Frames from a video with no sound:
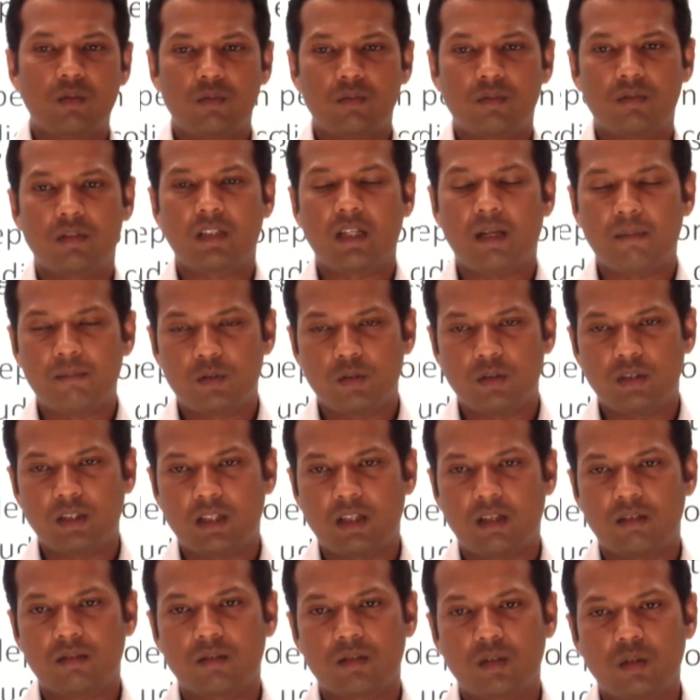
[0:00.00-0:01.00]
come to the
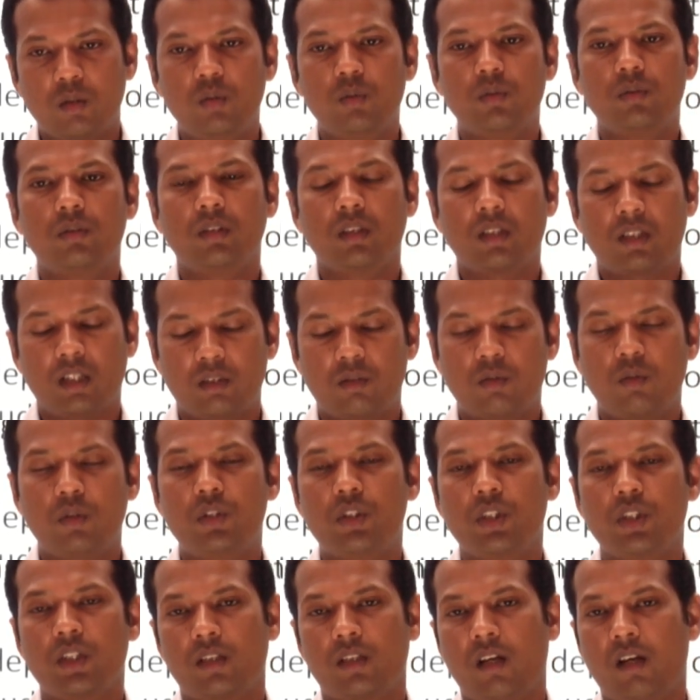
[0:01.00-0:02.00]

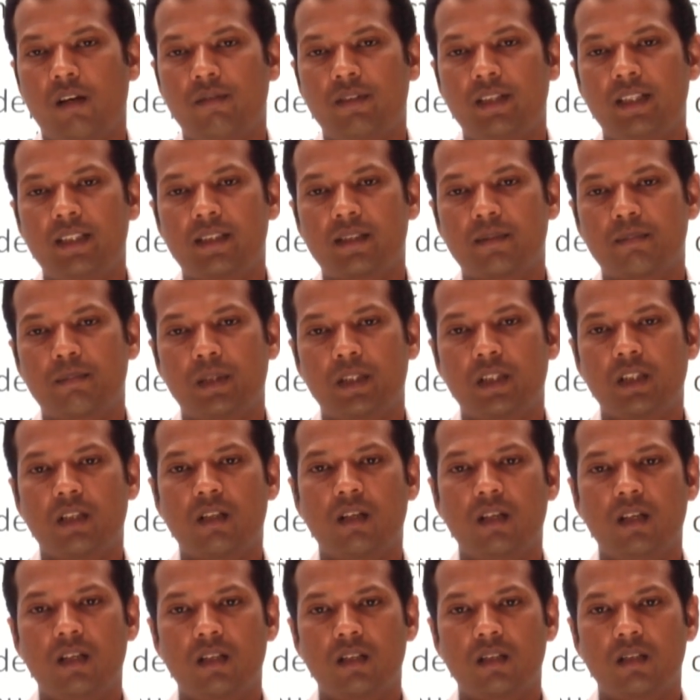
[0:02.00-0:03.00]
conclusion of this
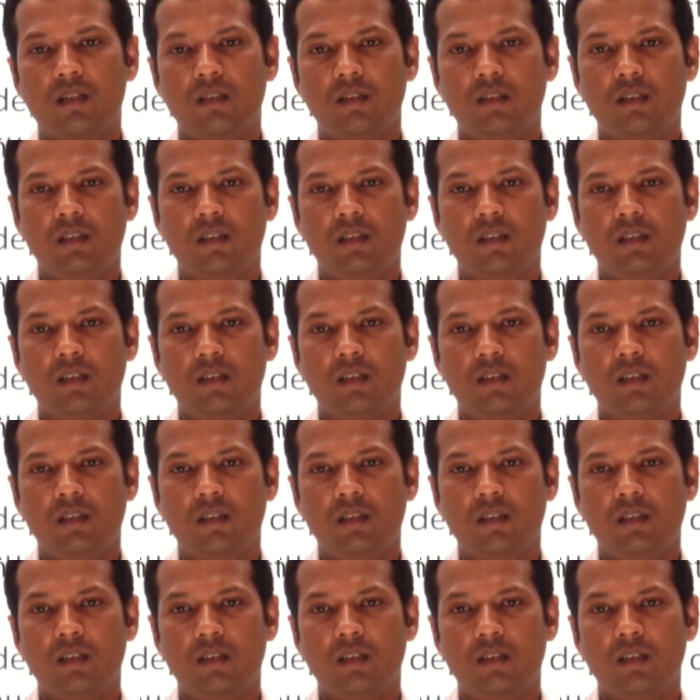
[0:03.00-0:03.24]
particular